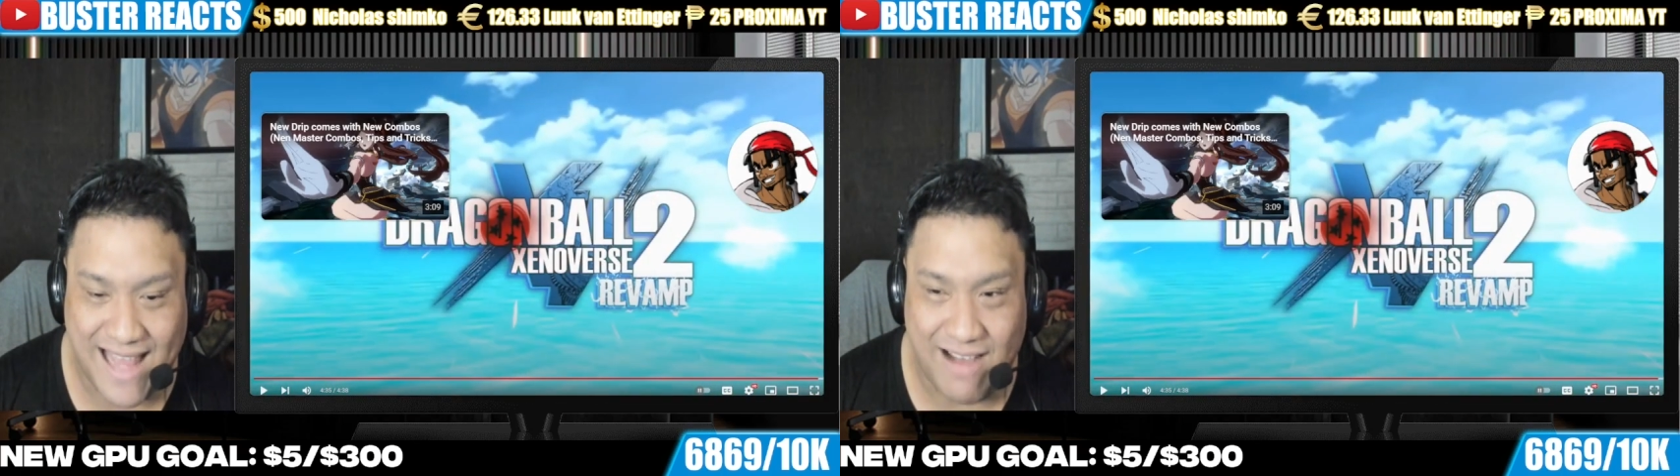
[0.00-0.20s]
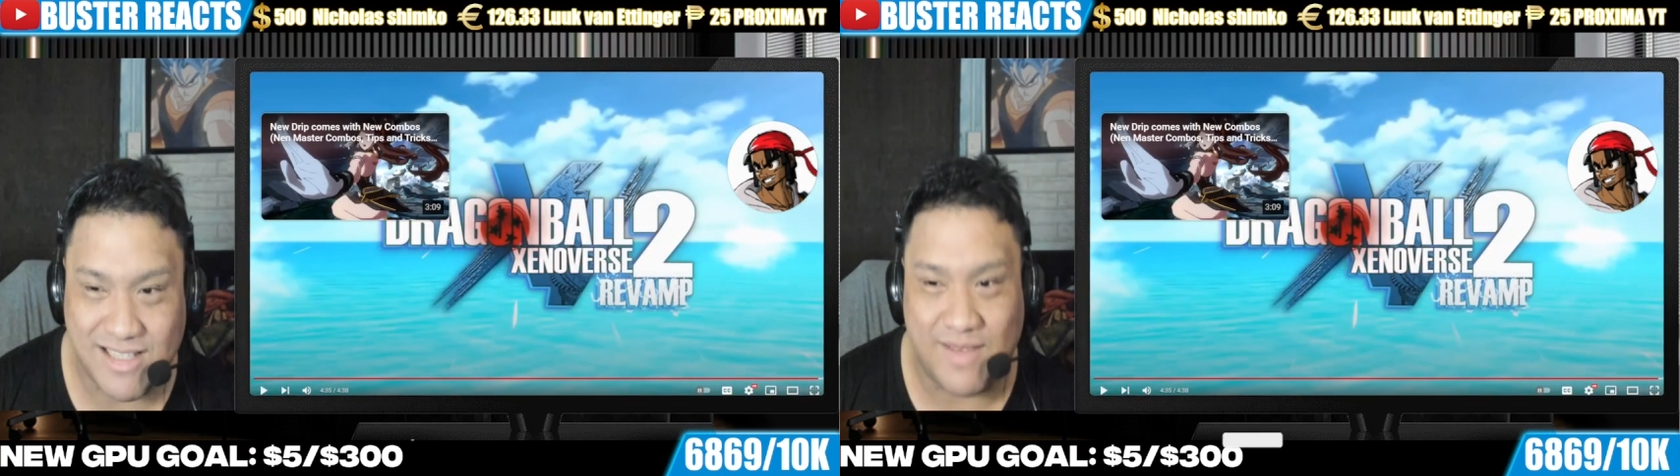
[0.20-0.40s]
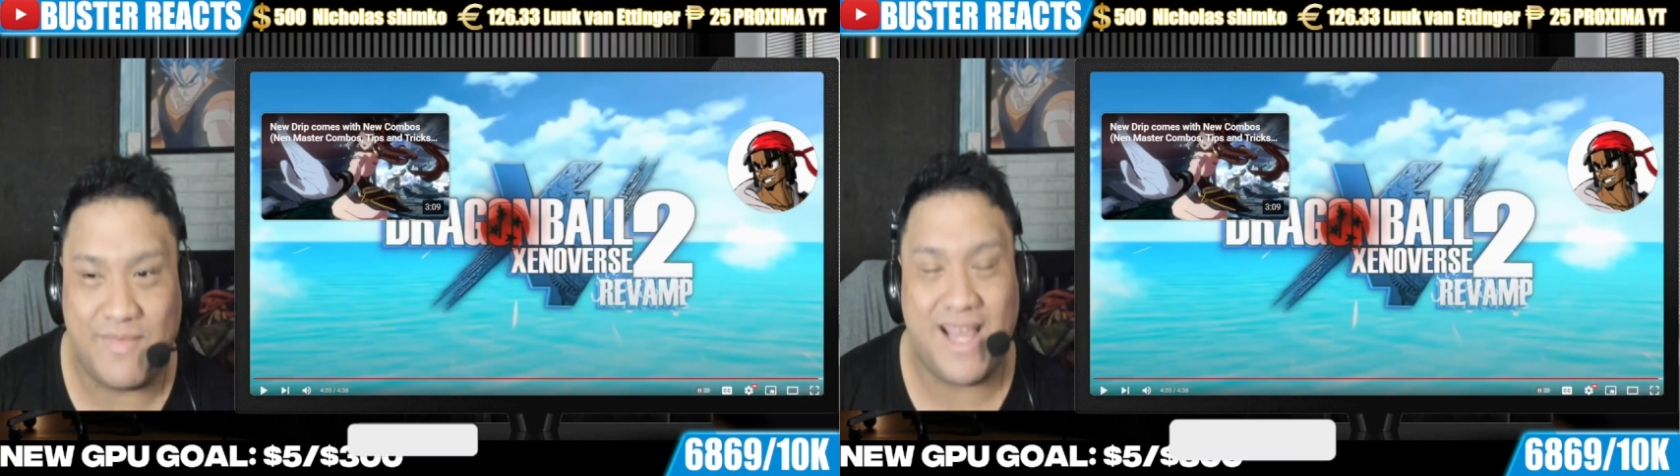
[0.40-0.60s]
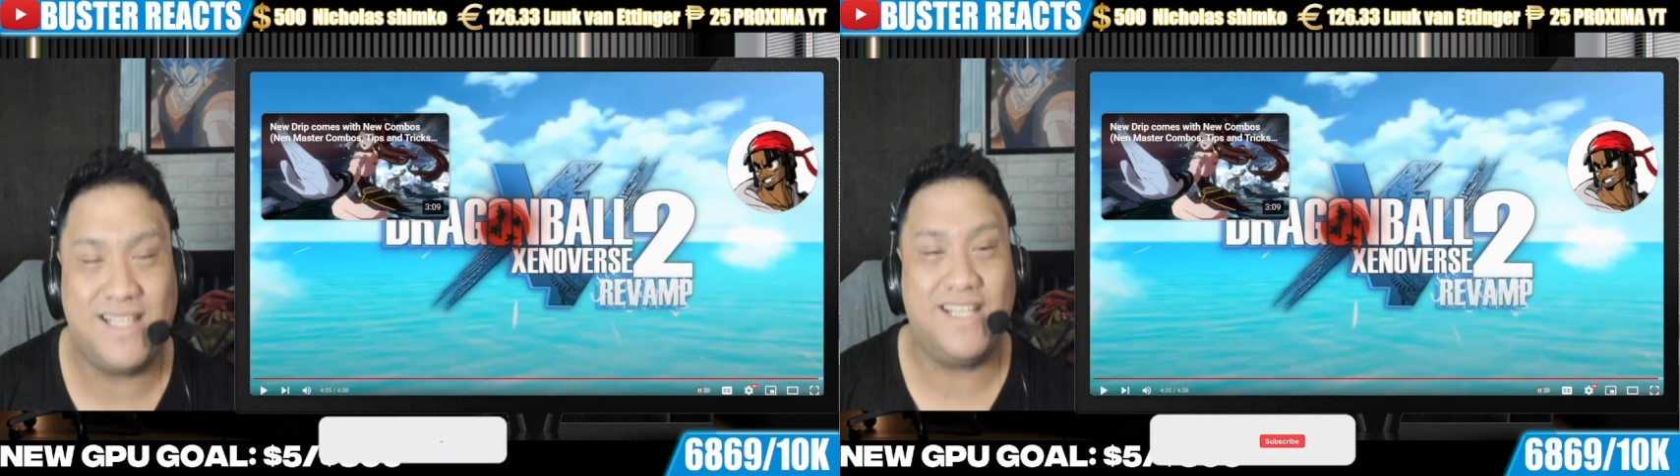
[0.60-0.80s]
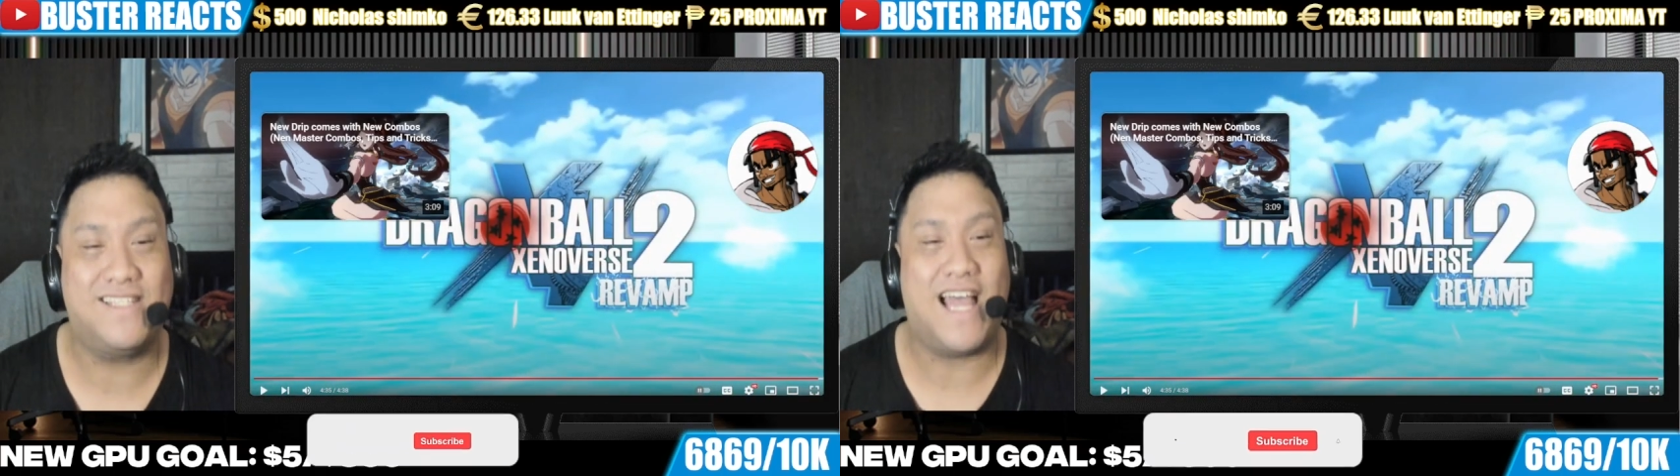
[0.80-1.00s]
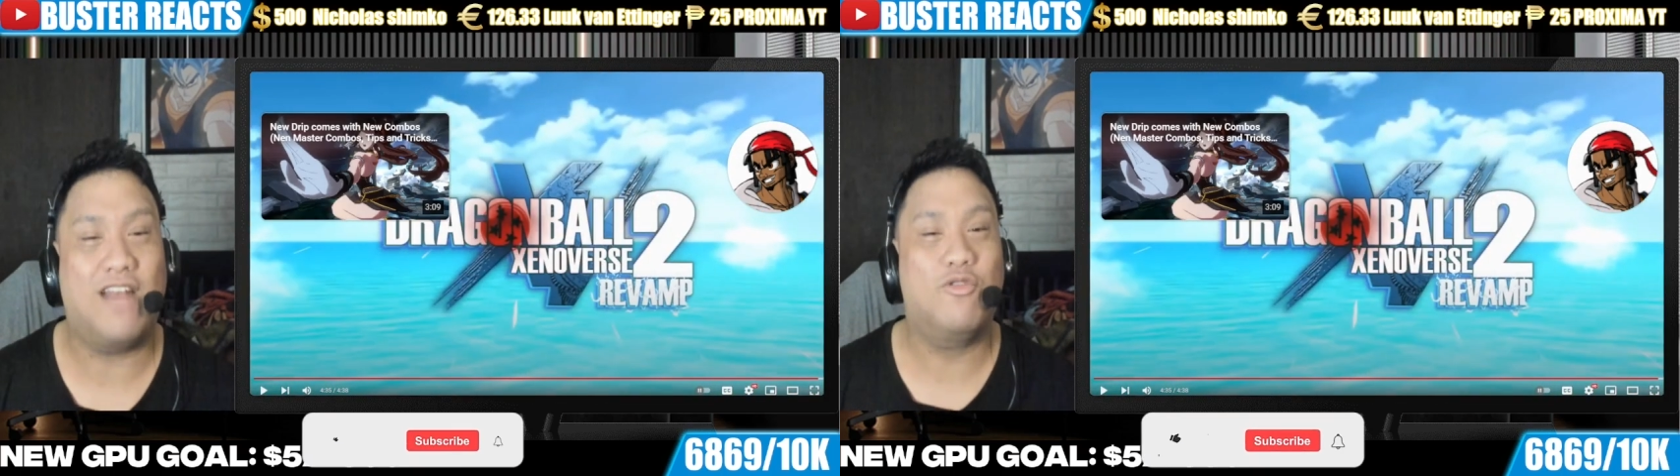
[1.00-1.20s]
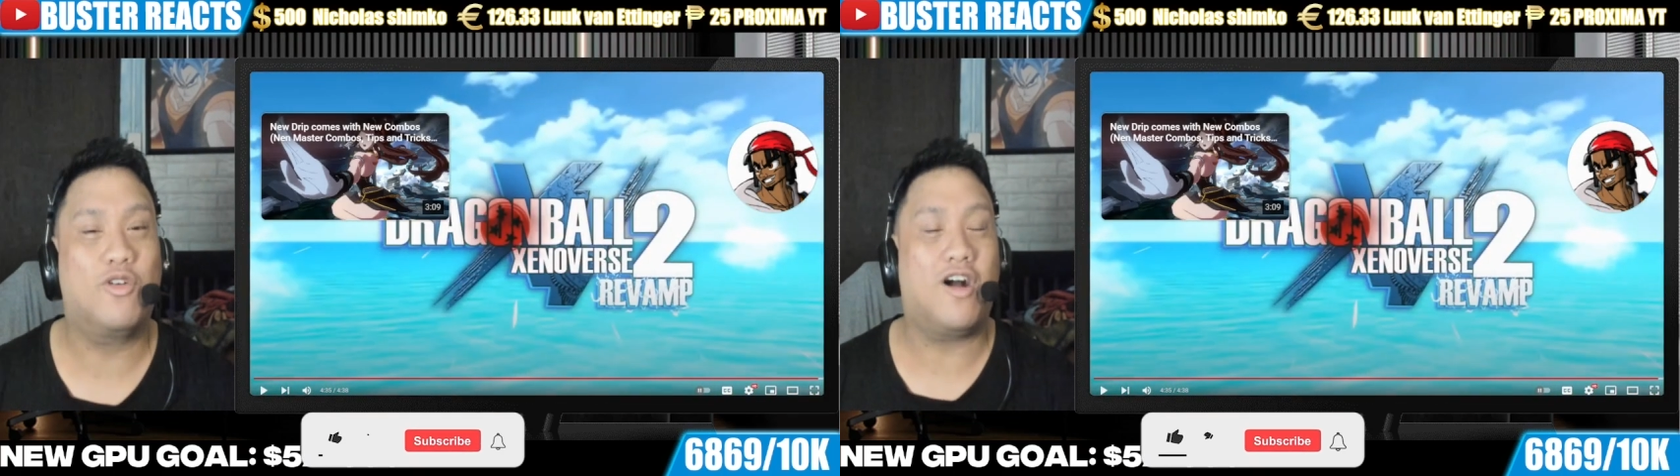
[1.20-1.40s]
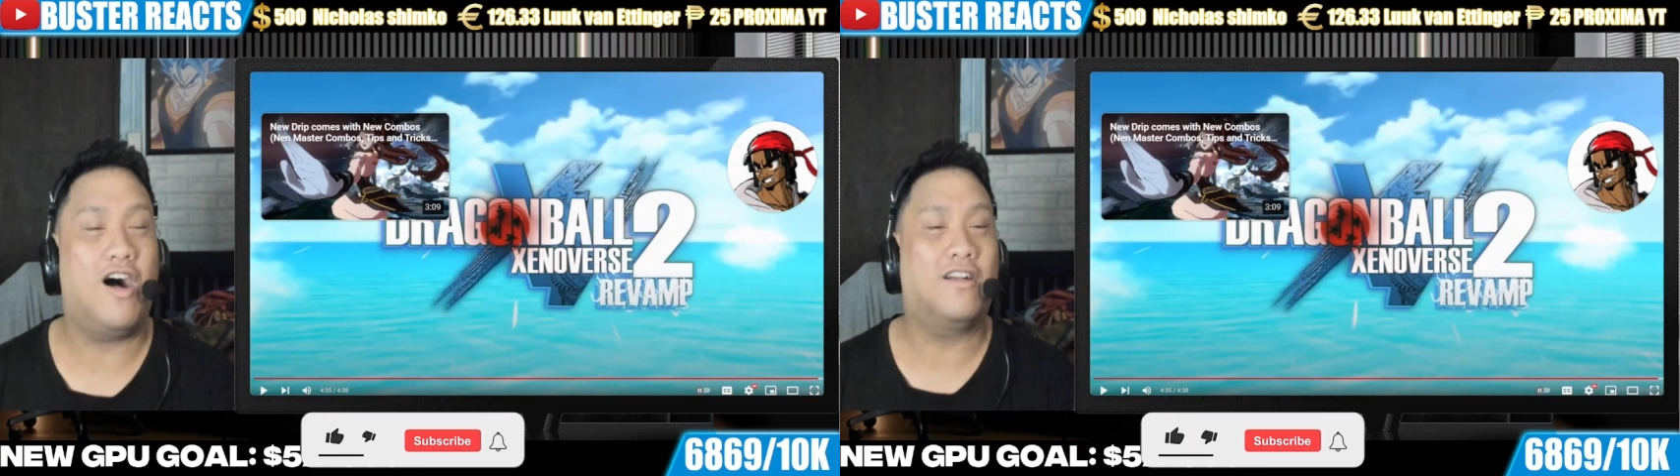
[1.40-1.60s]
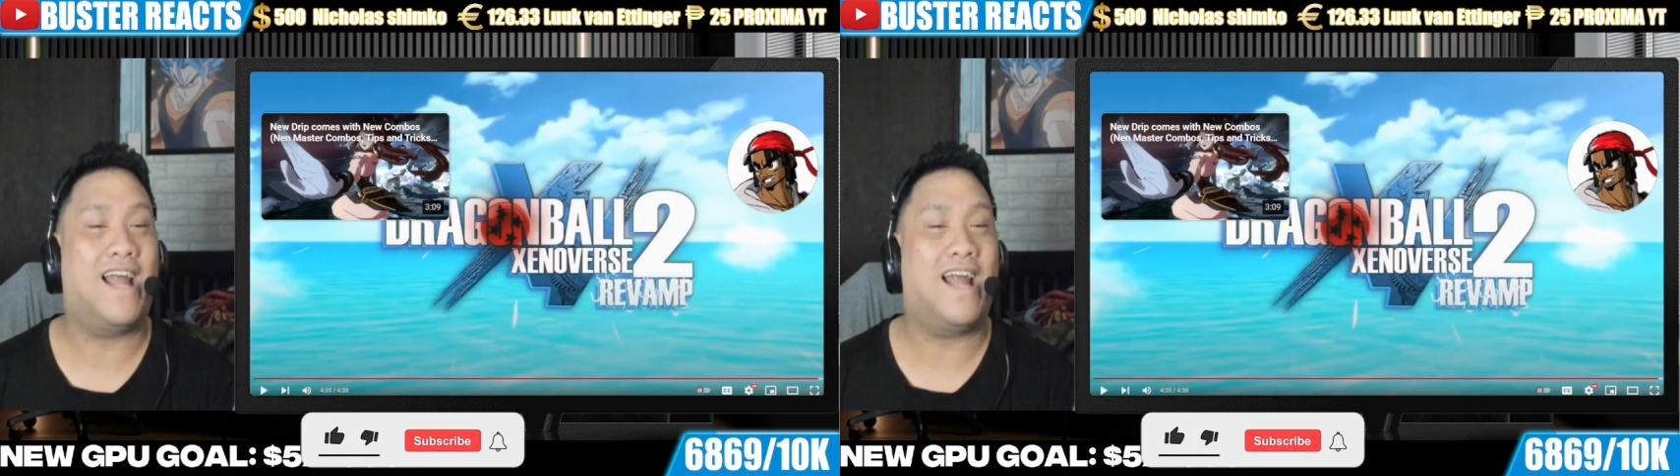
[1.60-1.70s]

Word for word: That was amazing, Saan Wukong.